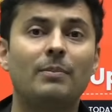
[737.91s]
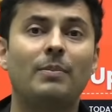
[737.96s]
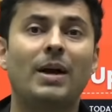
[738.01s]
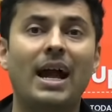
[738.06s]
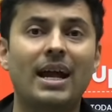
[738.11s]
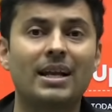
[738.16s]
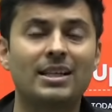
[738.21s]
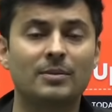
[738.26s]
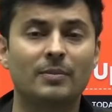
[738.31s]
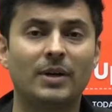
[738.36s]
up
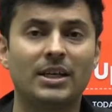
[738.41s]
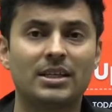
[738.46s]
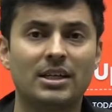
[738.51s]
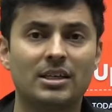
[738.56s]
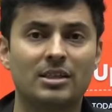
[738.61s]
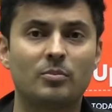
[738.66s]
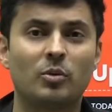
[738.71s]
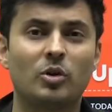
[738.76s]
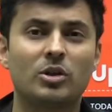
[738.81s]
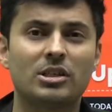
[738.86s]
as much
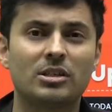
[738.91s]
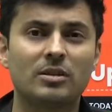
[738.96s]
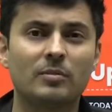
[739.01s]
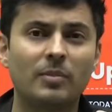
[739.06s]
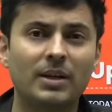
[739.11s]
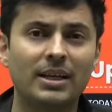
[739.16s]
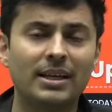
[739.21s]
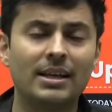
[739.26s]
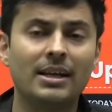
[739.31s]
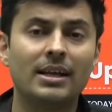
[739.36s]
as
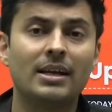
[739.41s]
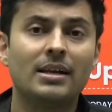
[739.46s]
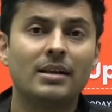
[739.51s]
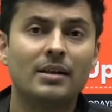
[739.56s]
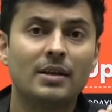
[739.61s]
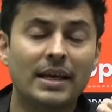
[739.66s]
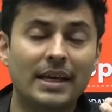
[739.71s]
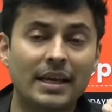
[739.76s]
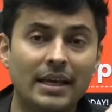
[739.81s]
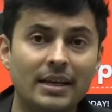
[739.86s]
possible
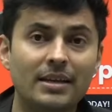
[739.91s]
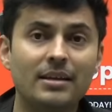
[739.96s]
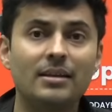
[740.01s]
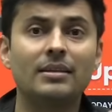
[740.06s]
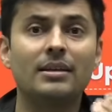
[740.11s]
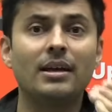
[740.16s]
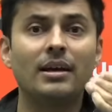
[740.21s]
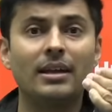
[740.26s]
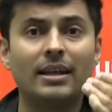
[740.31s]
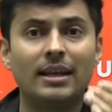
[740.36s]

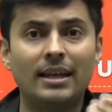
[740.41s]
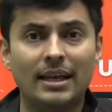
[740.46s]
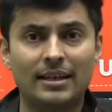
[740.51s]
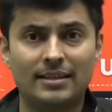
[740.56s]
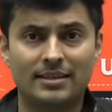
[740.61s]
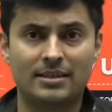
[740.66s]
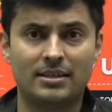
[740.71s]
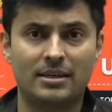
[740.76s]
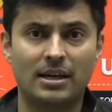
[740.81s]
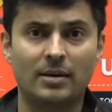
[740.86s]
in the
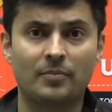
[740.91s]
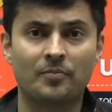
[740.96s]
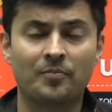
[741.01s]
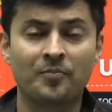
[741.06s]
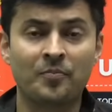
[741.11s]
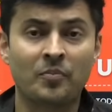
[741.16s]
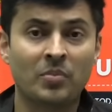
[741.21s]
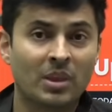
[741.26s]
less time.